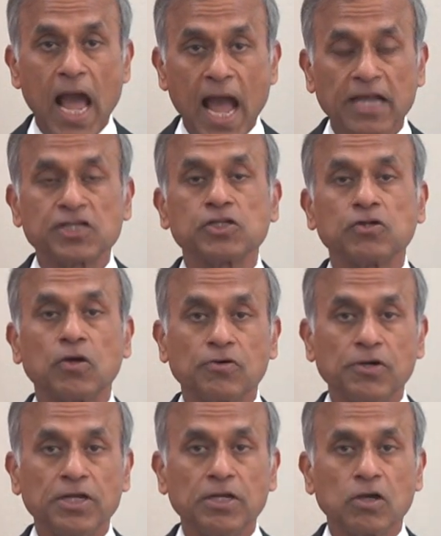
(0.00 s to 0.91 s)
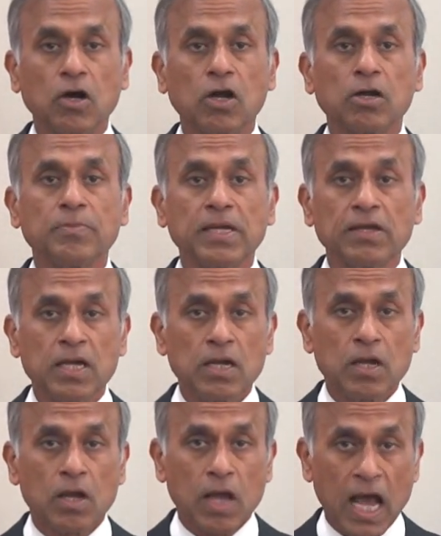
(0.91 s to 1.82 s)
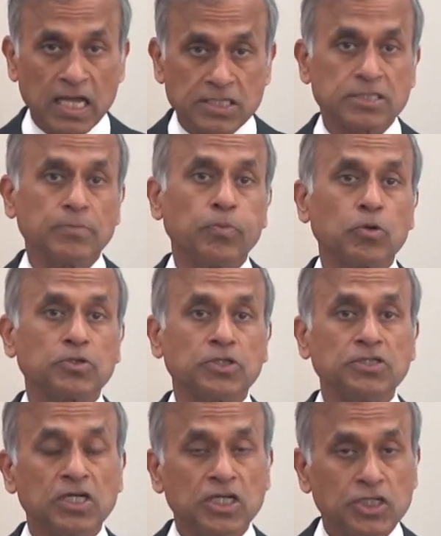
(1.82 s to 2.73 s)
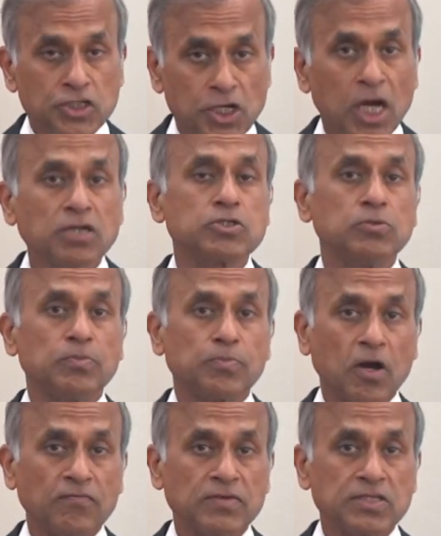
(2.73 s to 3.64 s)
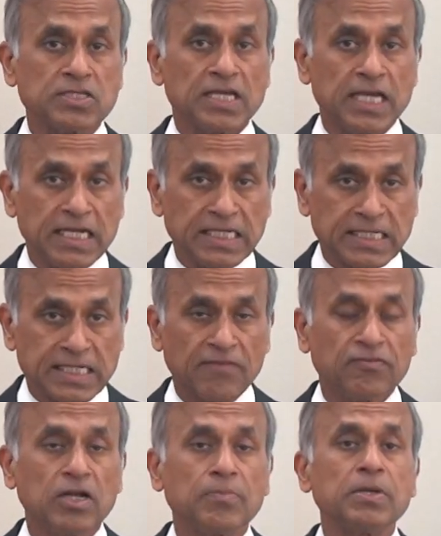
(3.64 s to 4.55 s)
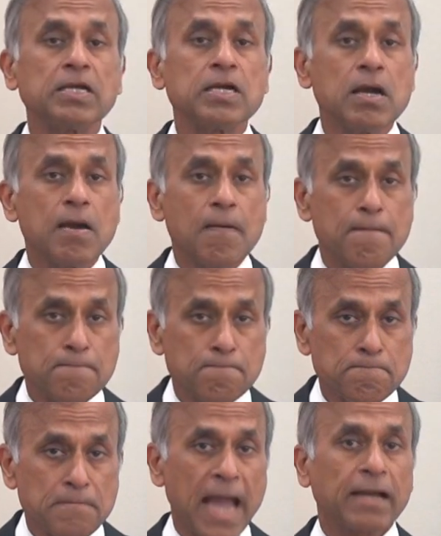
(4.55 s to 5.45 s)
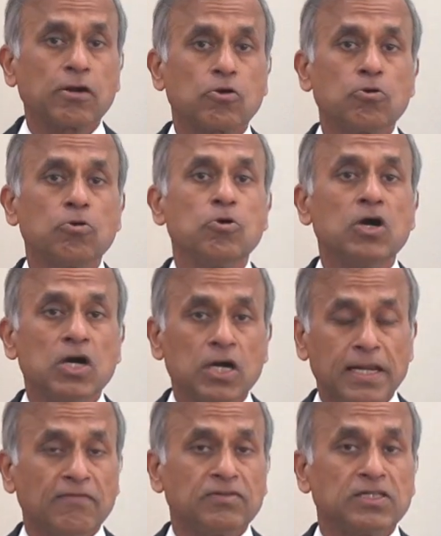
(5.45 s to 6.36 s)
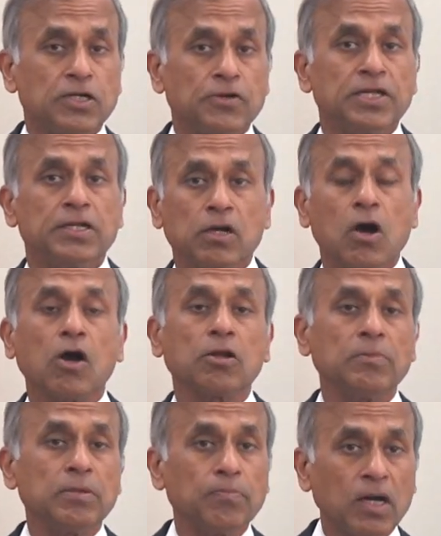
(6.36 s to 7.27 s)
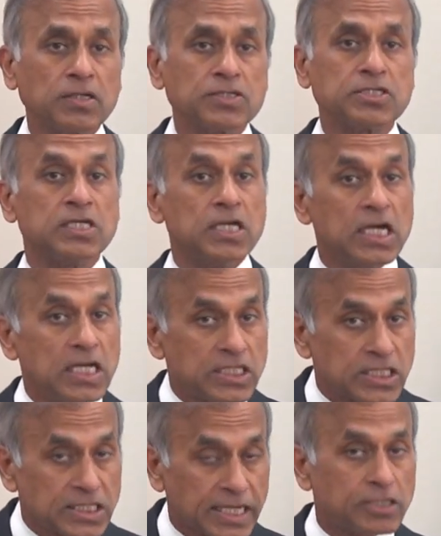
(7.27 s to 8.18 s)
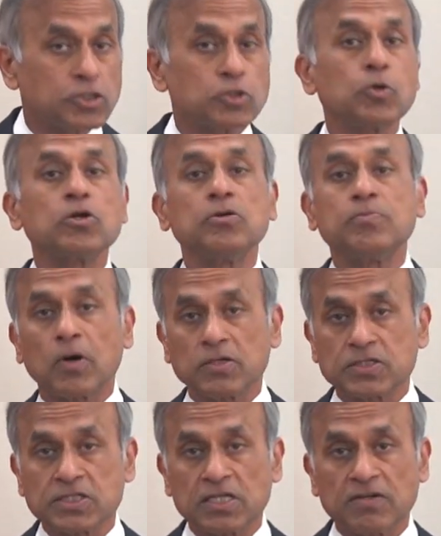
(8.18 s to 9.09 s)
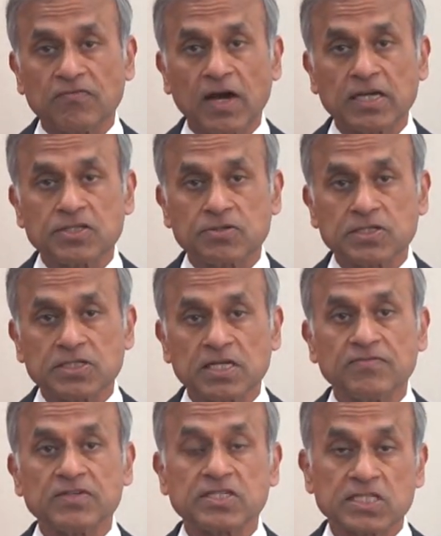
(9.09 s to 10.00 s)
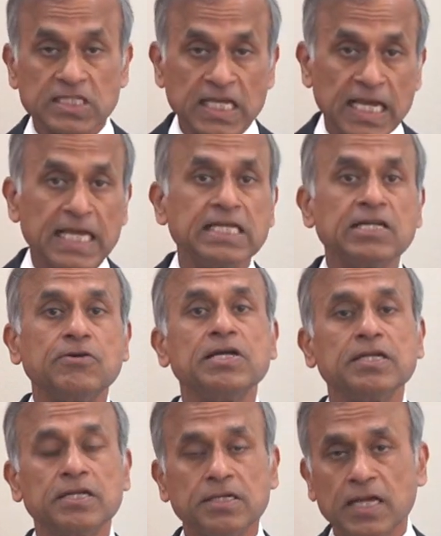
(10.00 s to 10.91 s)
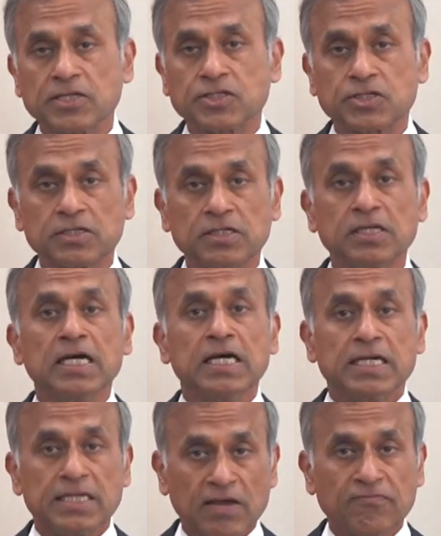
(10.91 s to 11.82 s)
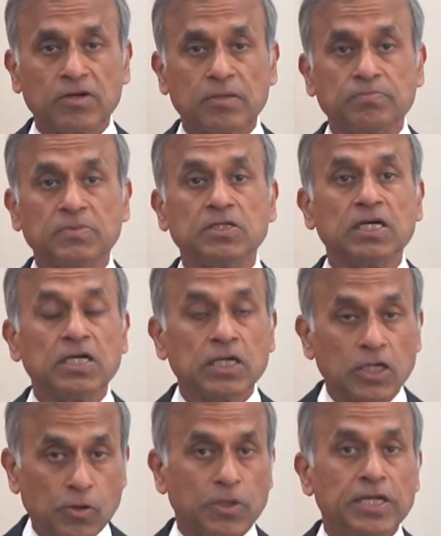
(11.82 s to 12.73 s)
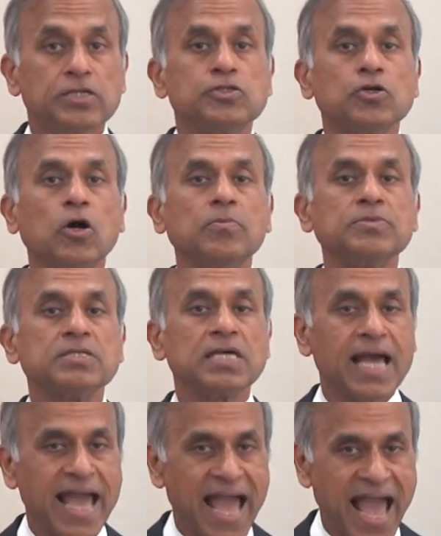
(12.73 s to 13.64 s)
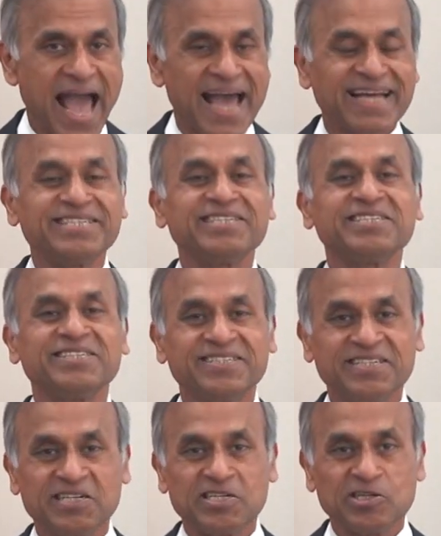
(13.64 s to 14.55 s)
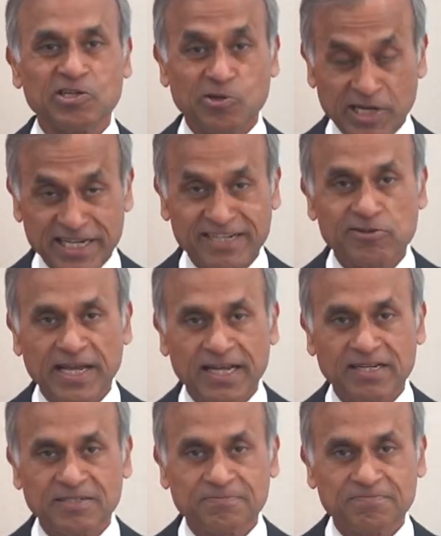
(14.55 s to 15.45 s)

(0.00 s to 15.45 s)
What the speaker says: Action on Green Economy has supported Jiangsu province in developing macro-level green economy policy, sectoral policy advisory services in green industrial development, green jobs, and green trade.